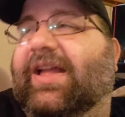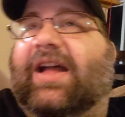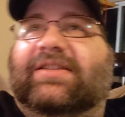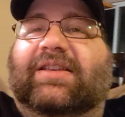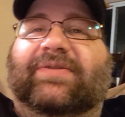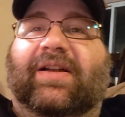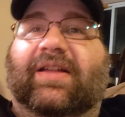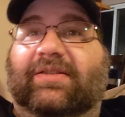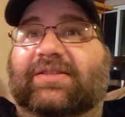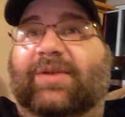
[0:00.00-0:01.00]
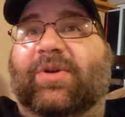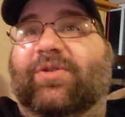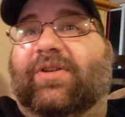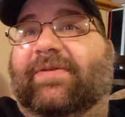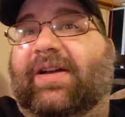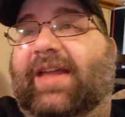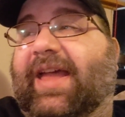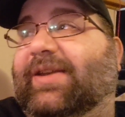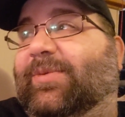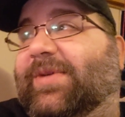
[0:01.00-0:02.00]
Yeah, she's finally someone who can finally
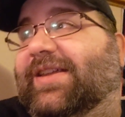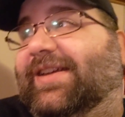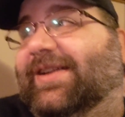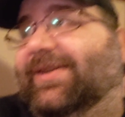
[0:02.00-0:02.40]
handle me, you